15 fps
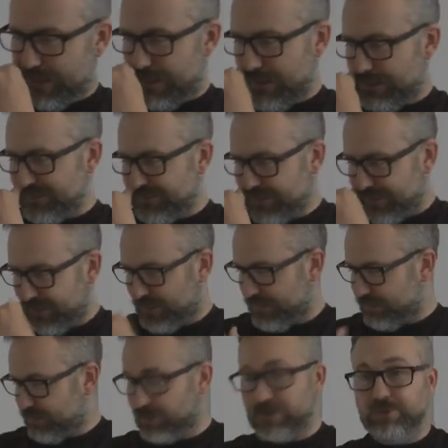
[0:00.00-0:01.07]
and
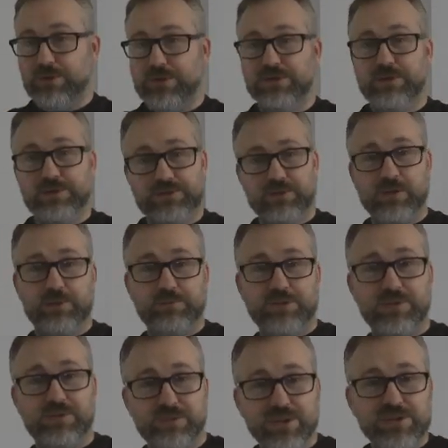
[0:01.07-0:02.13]
I'm going to read it. It comes
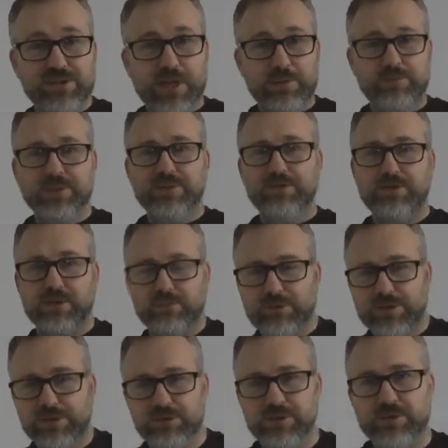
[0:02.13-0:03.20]
in 3 chapters, so I'll
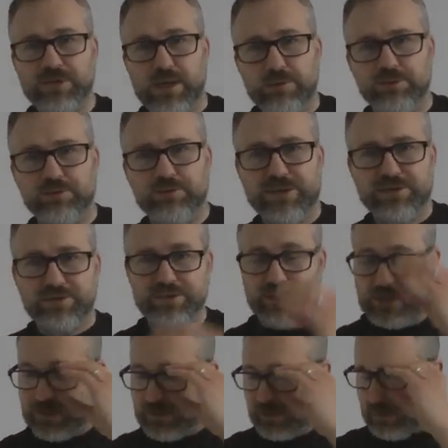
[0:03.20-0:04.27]
read you a chapter each
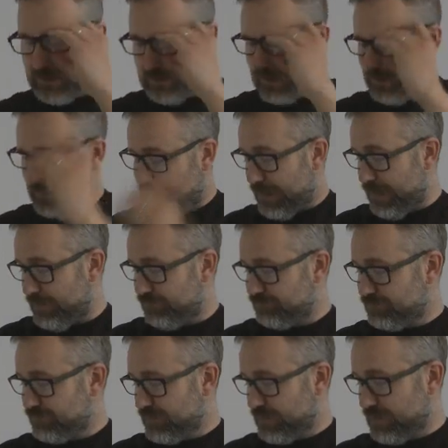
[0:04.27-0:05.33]
day.
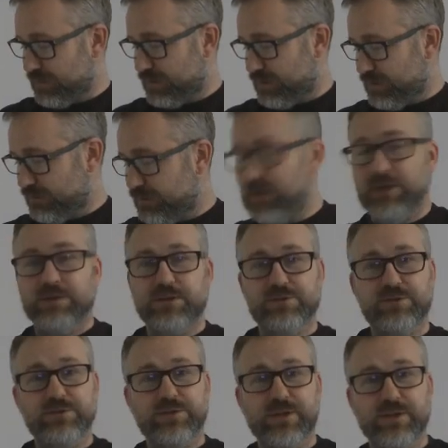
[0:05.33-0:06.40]
Yeah, and that
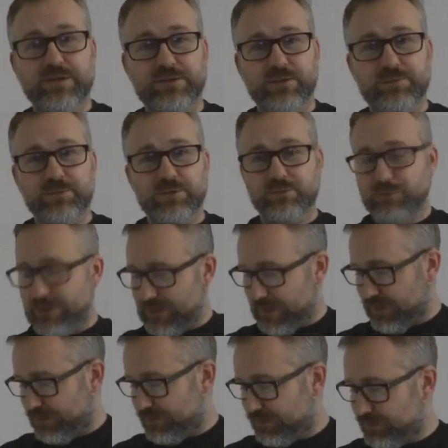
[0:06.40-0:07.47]
should take us up to the
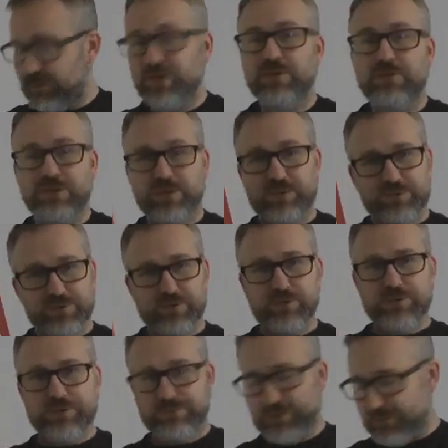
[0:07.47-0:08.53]
weekend. So I thought you'd enjoy
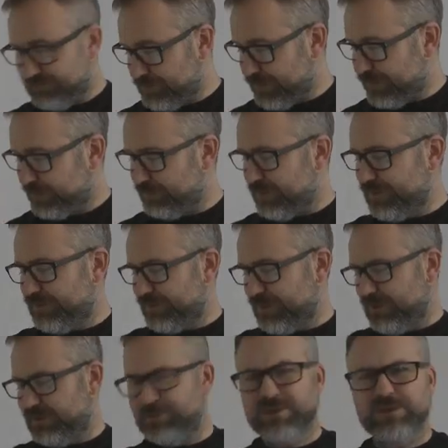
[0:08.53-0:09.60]
this one, but it's a
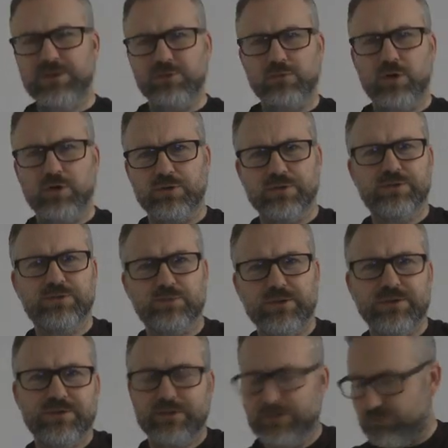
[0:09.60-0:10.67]
bit too long to
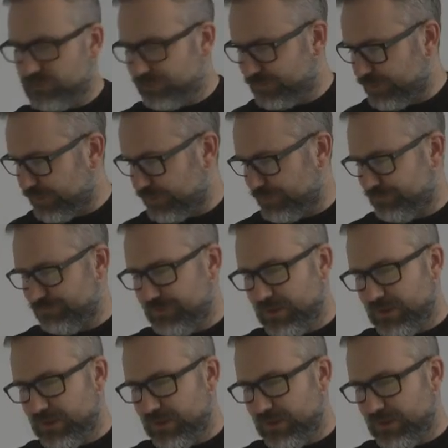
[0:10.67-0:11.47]
squeeze into one session.